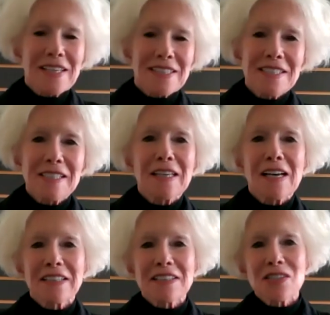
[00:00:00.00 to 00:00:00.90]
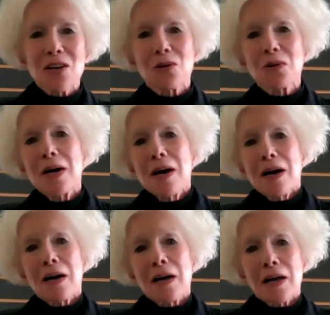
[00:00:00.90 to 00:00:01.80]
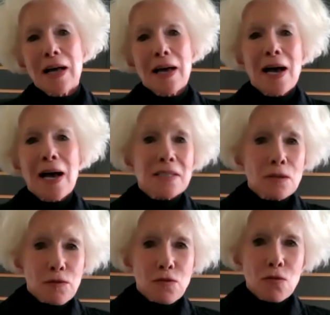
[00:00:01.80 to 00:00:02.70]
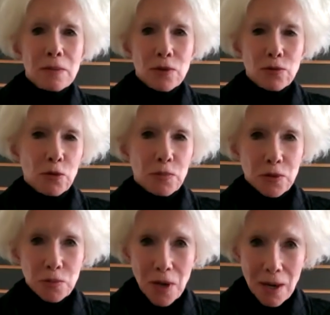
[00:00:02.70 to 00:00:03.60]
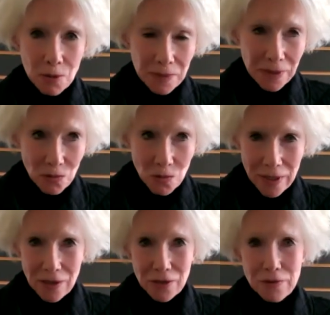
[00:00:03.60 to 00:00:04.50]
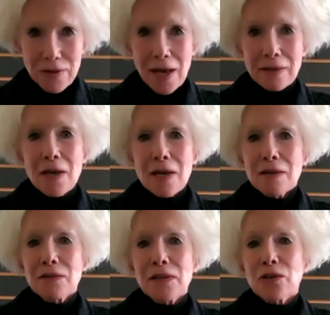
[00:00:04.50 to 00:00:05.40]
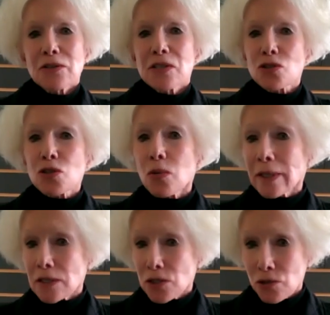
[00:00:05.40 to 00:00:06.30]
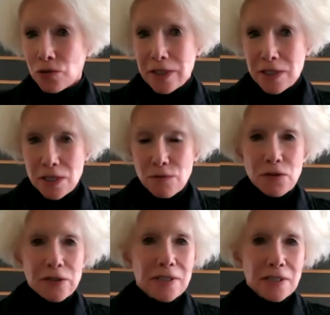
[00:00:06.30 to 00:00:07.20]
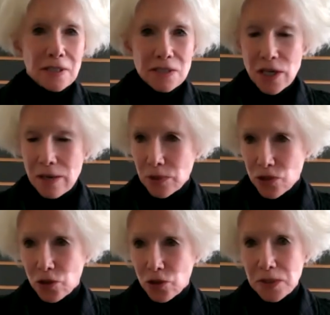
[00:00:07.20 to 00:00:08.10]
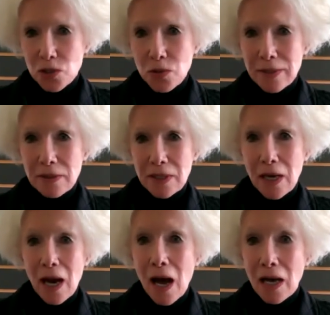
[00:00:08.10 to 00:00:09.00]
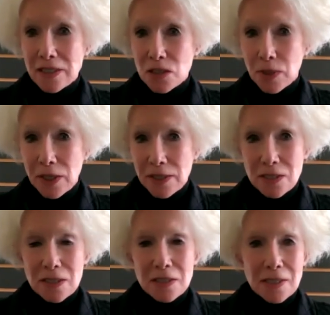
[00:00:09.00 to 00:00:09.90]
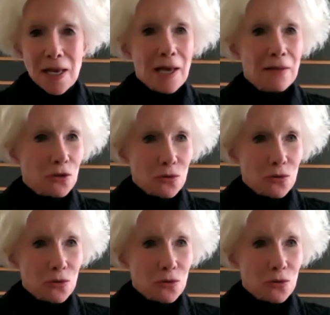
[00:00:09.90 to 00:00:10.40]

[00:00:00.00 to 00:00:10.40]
Thanks, Eli. So as an informed group, you're probably aware that there is a 20-degree difference in temperature between the hottest places and